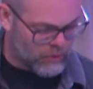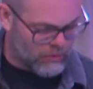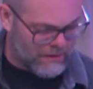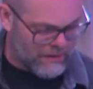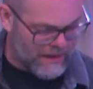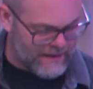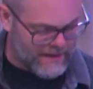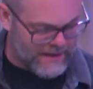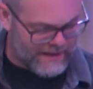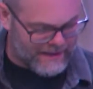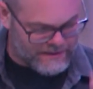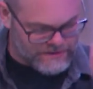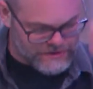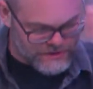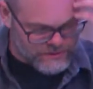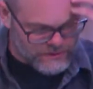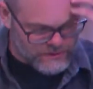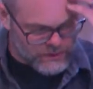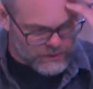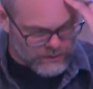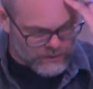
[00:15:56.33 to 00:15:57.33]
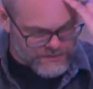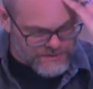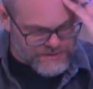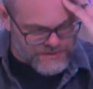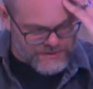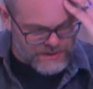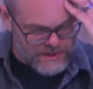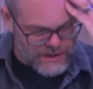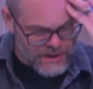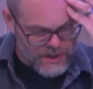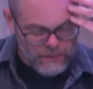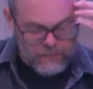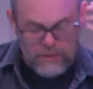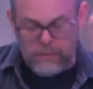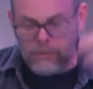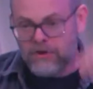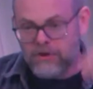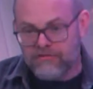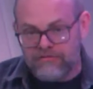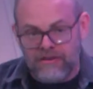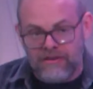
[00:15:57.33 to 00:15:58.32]
about that in due course. We
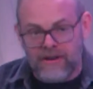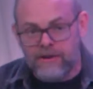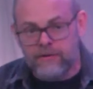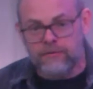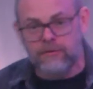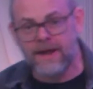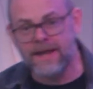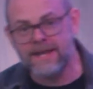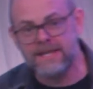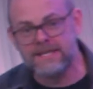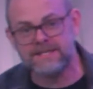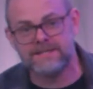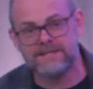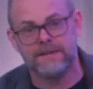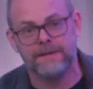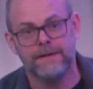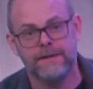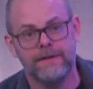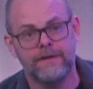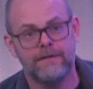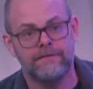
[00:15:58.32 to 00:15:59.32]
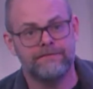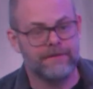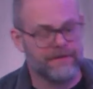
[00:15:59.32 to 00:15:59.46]
want to fundraise for